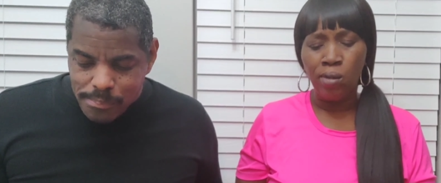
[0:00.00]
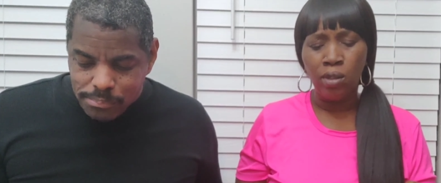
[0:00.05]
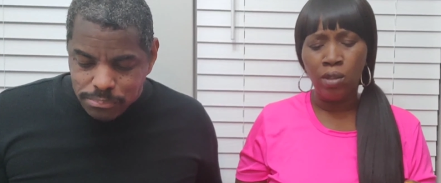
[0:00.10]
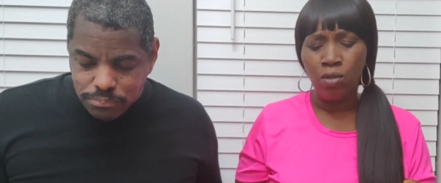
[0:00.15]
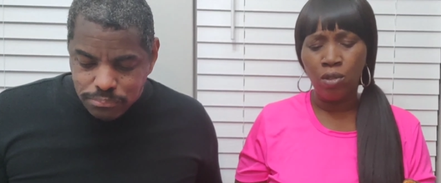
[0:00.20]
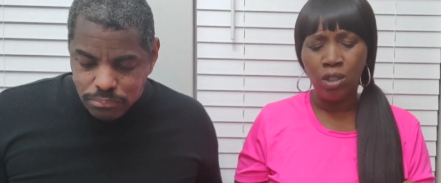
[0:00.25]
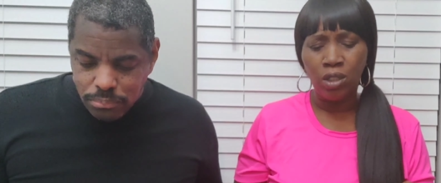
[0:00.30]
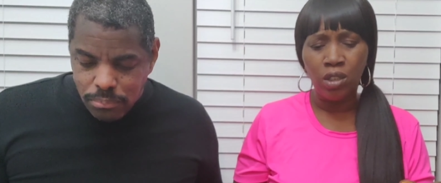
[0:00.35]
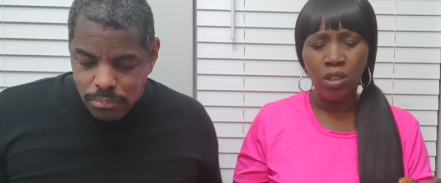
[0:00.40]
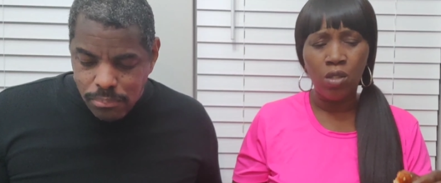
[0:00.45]
Speaker 1: You
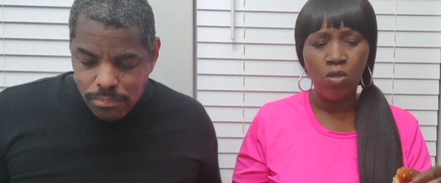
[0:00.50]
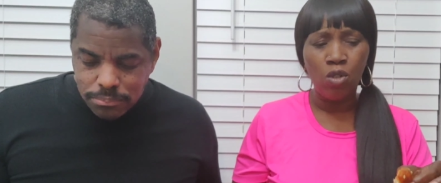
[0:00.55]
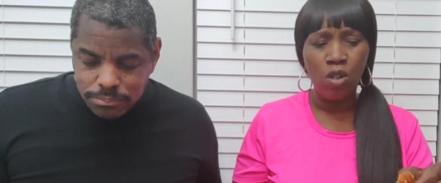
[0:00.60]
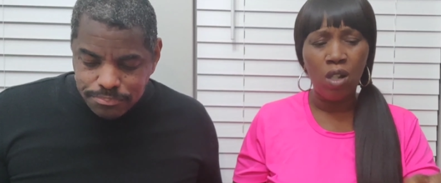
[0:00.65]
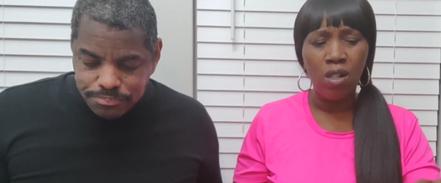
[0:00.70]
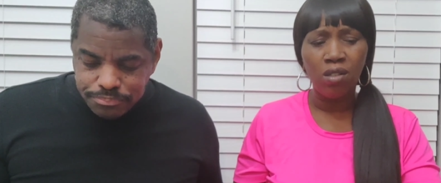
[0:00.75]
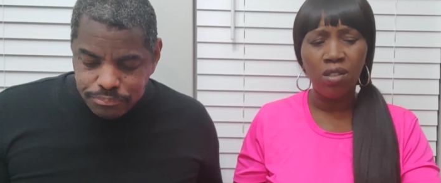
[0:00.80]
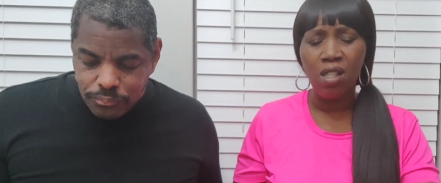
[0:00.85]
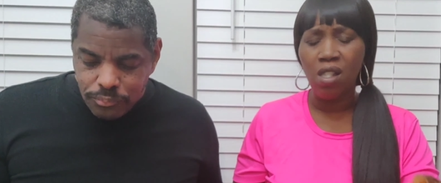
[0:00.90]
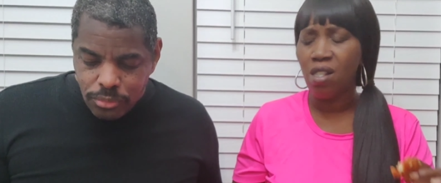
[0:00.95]
don't want no
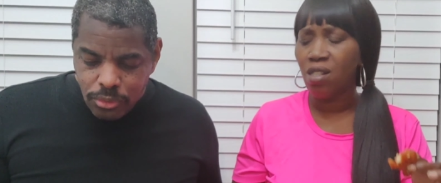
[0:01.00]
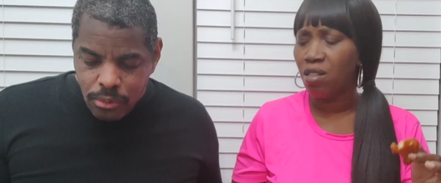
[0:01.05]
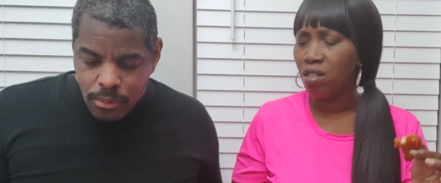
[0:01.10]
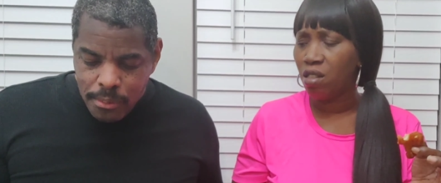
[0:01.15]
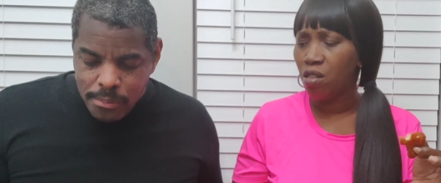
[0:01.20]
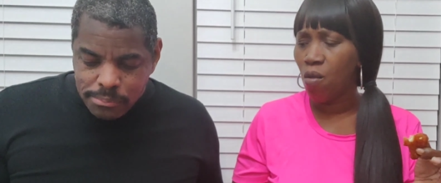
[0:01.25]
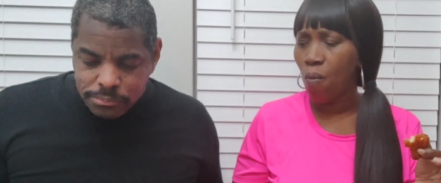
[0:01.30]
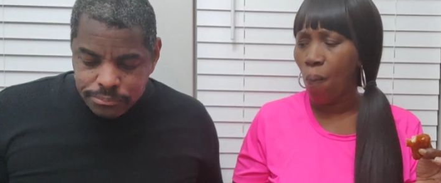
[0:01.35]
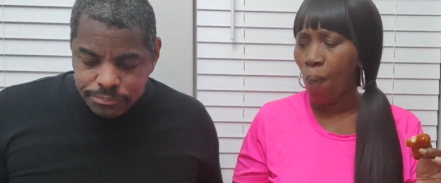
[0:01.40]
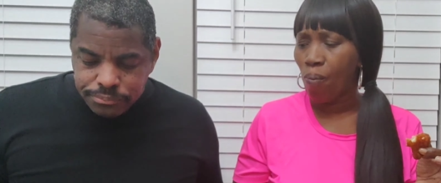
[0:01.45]
water?
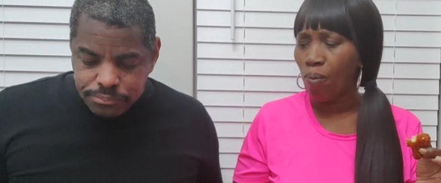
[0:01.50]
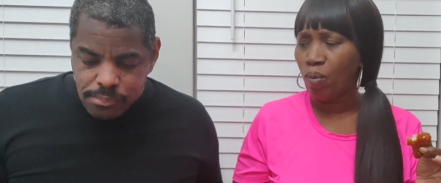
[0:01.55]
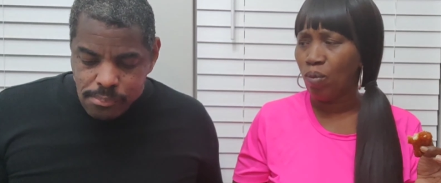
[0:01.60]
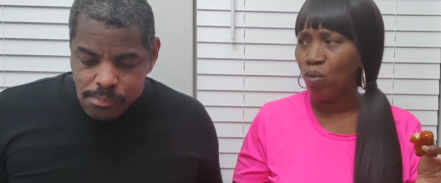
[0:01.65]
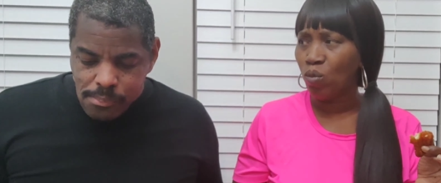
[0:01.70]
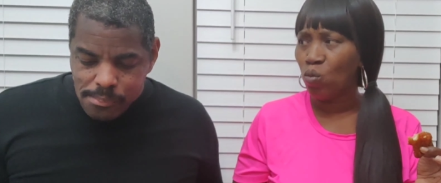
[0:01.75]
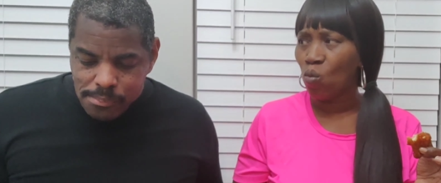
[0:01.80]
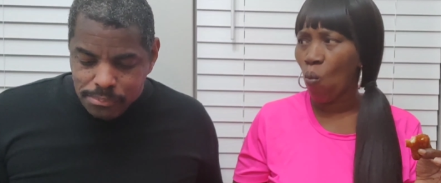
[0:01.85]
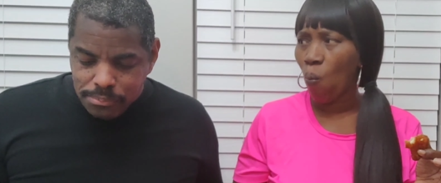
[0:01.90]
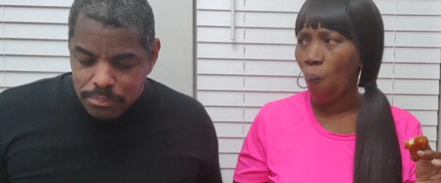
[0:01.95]

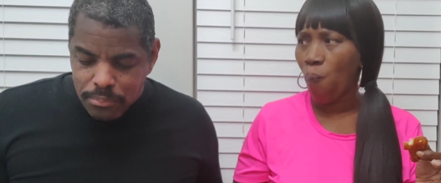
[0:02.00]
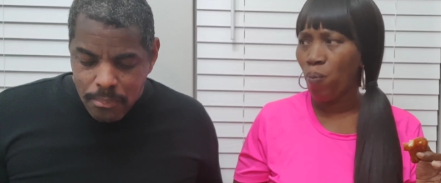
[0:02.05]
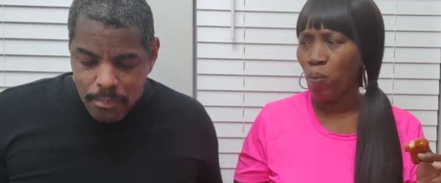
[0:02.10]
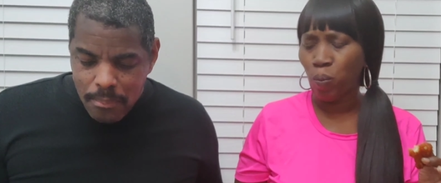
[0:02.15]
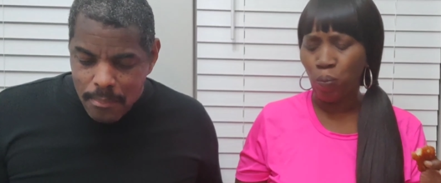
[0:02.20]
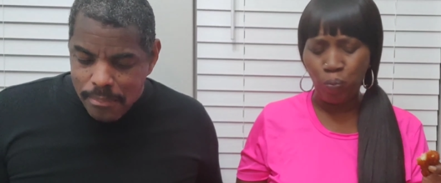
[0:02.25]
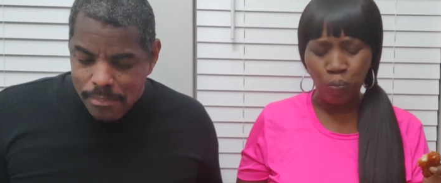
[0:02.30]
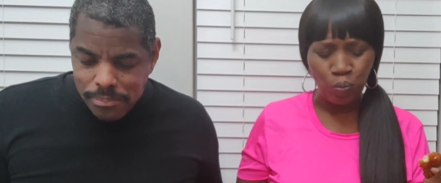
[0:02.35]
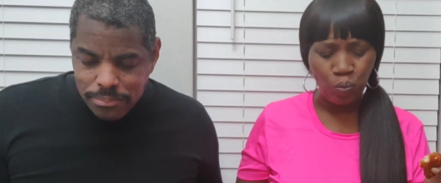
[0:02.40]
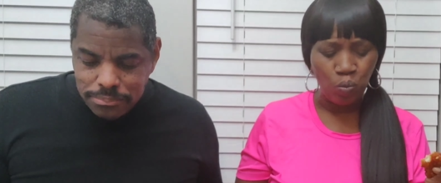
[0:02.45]
Mm-mm.
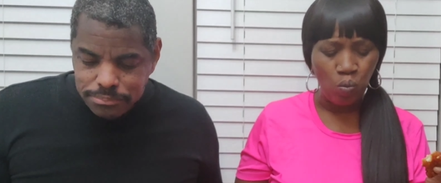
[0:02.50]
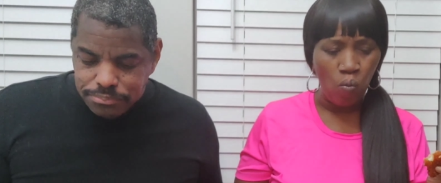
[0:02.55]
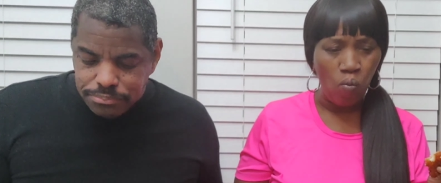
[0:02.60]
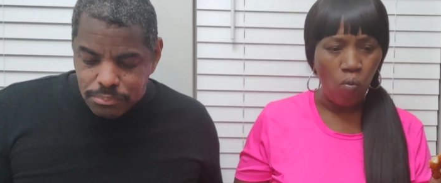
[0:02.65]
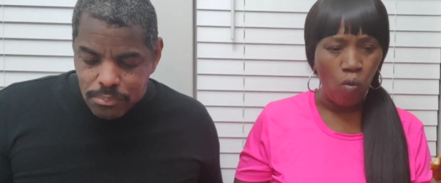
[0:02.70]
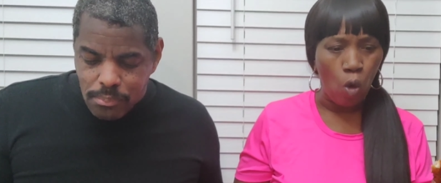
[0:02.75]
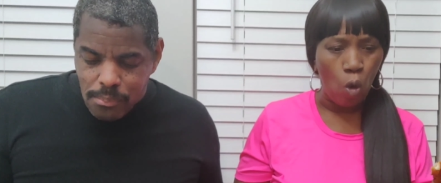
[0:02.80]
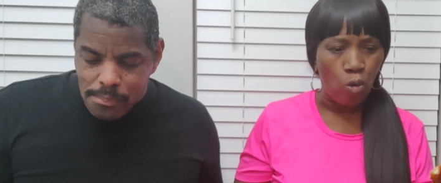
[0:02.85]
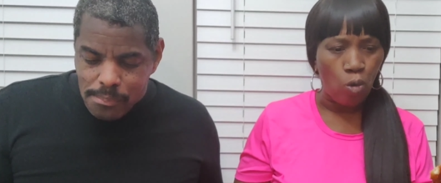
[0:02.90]
Mm-mm.